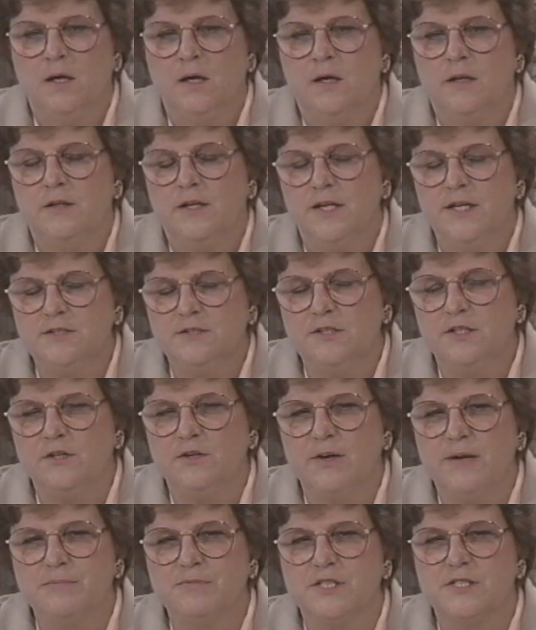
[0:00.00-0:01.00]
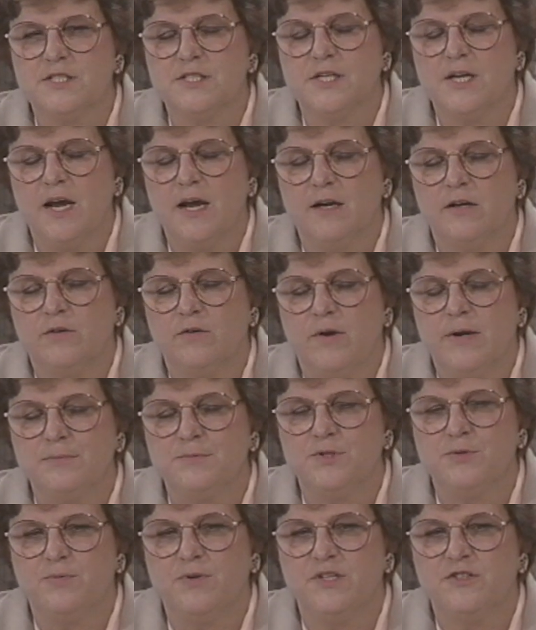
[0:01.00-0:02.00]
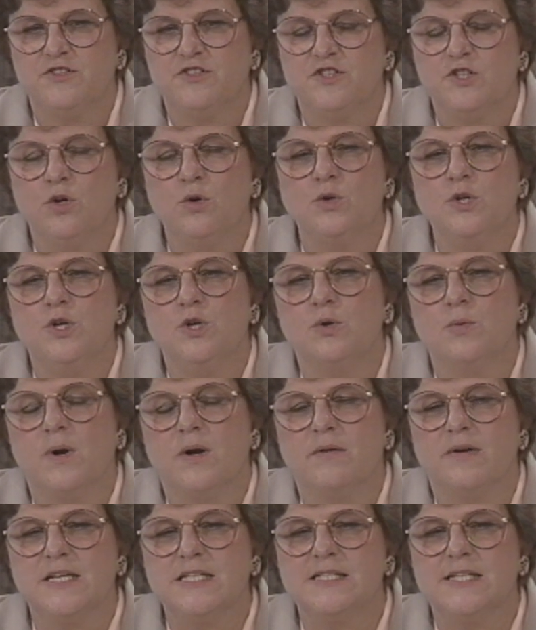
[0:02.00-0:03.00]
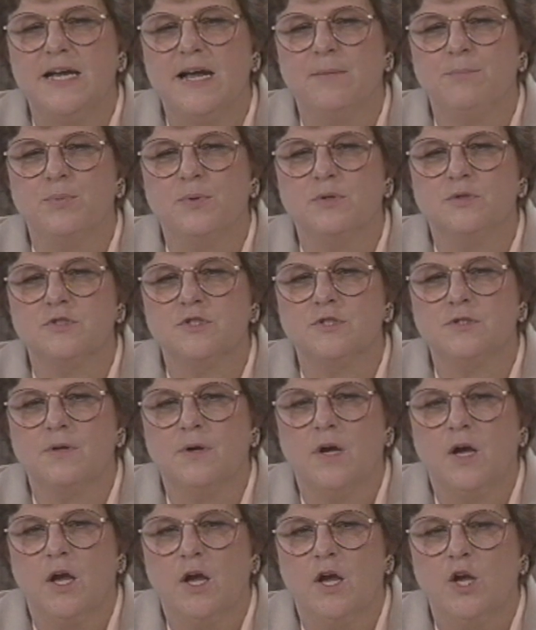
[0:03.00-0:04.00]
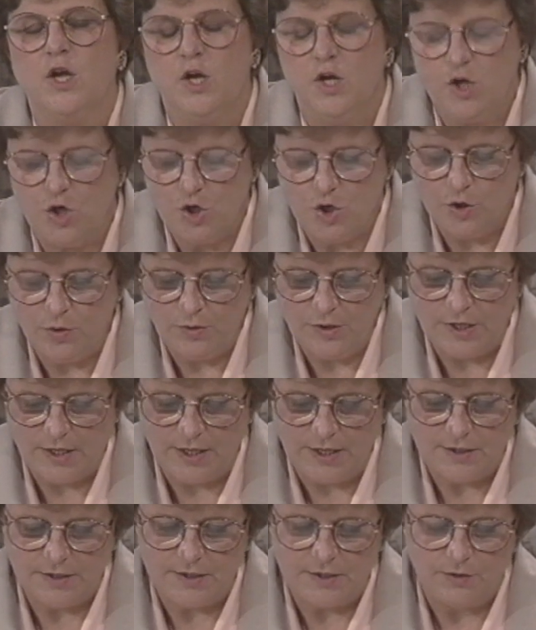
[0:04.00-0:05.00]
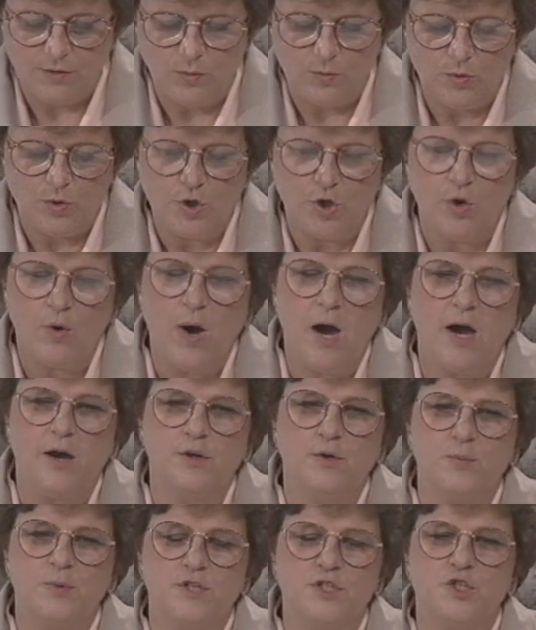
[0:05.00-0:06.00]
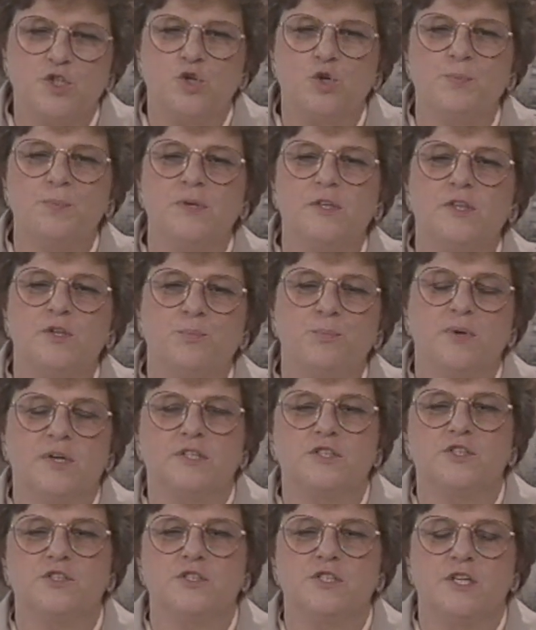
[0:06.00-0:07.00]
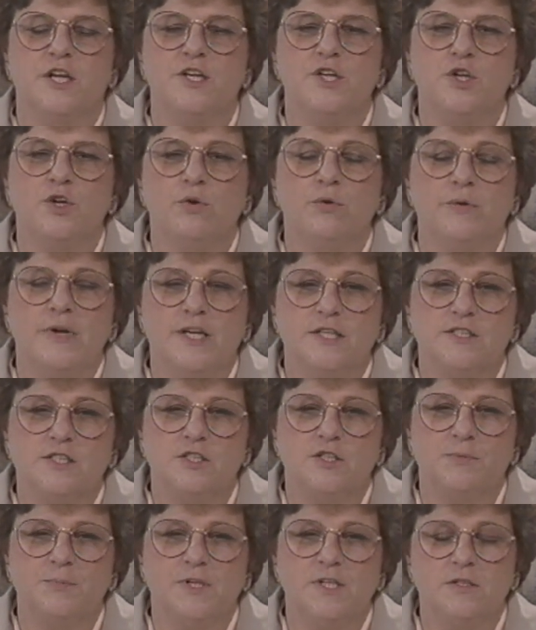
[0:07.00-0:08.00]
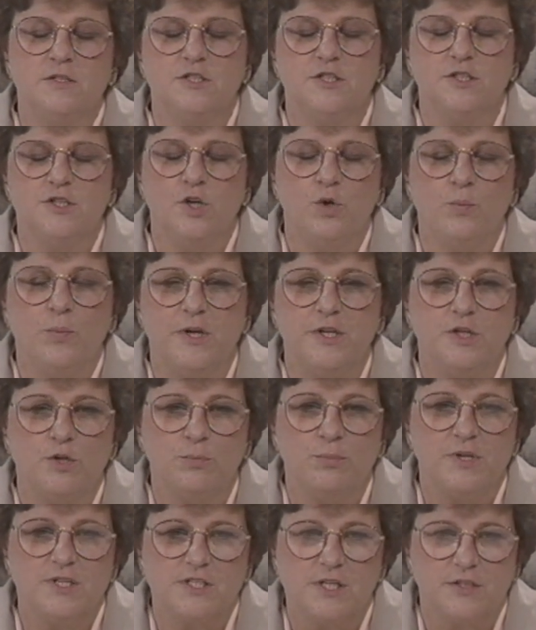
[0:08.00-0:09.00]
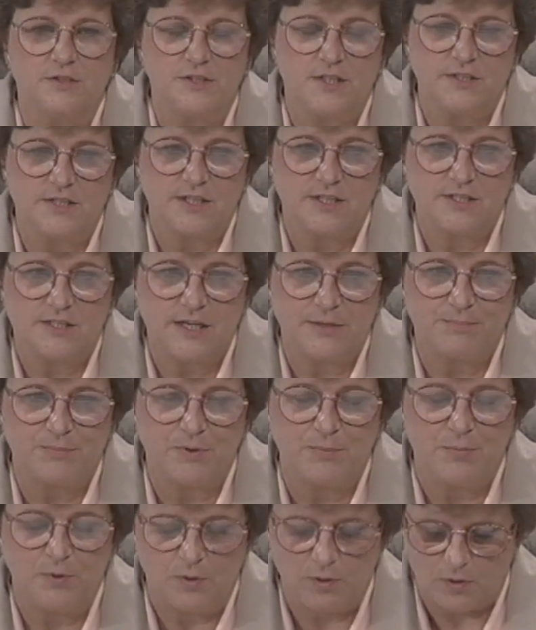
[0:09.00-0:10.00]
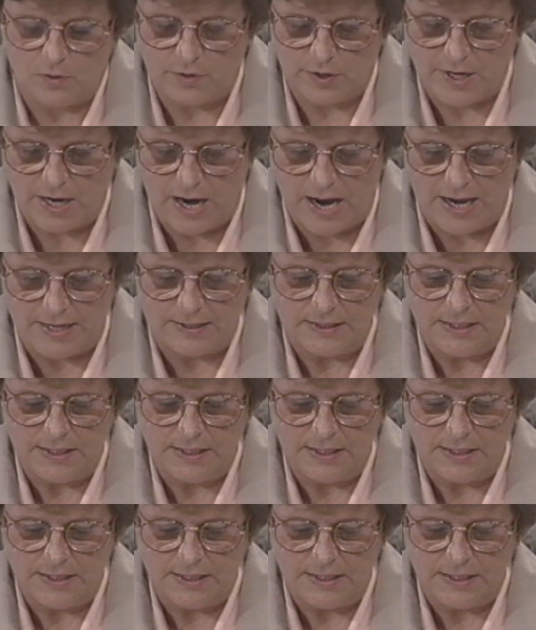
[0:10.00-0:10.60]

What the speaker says: The histograms and scattergrams we've shown you are examples. You need to know how to interpret the pictures on your instrument to know when your result is acceptable or not.